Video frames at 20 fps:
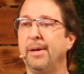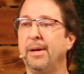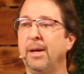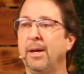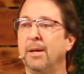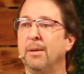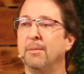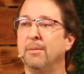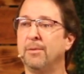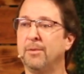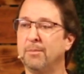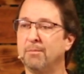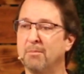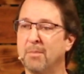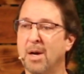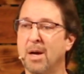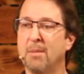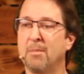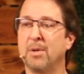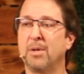And
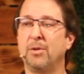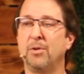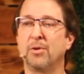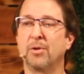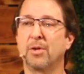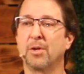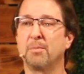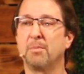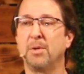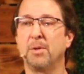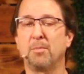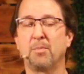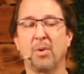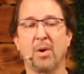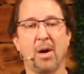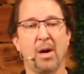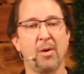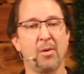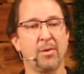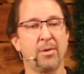mama, you're going to be a
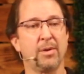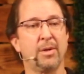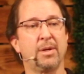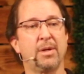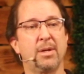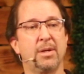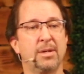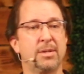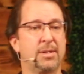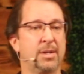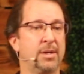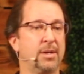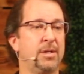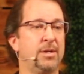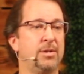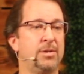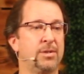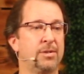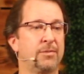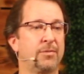priority. Kids, I
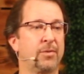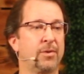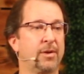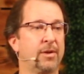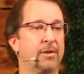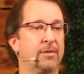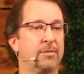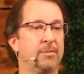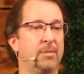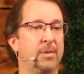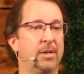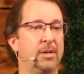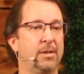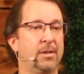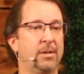need you to forgive me.